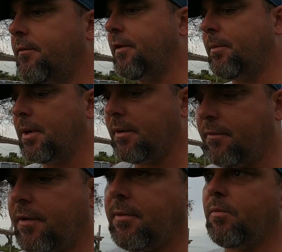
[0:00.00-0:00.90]
from
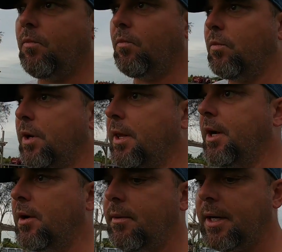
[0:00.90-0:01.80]
one of
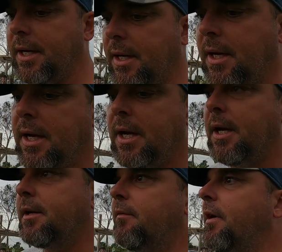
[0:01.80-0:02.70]
the already
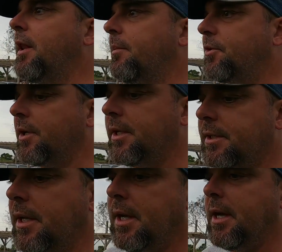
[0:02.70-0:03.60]
developed
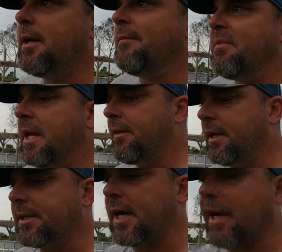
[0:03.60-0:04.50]
trees.
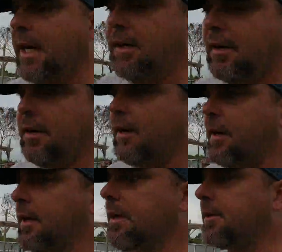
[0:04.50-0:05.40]
This guy here
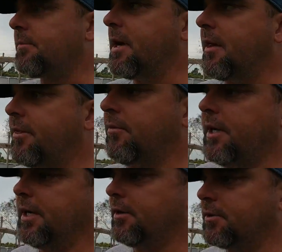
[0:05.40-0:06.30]
is about
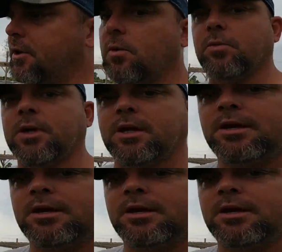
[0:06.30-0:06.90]
3 years old,